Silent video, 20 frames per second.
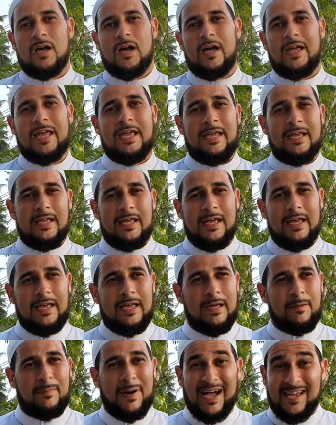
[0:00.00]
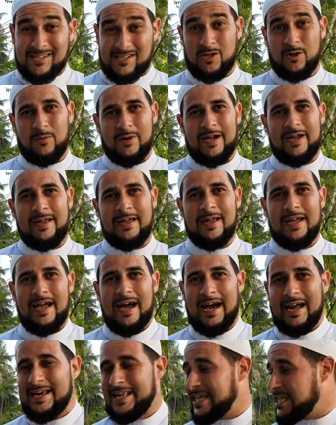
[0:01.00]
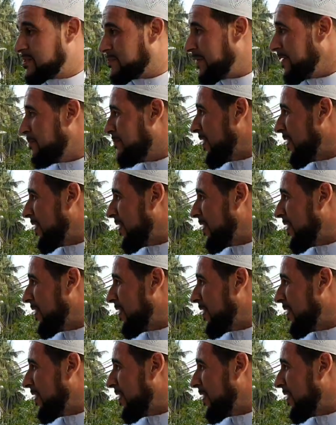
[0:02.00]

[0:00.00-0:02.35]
he, he passed away and he's been